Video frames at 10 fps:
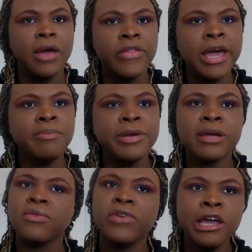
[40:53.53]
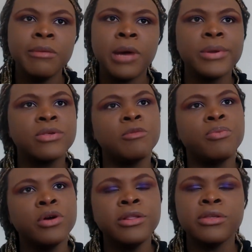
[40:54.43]
And then because of him, I was sort
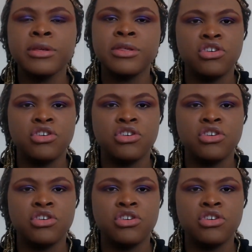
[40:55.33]
of put into this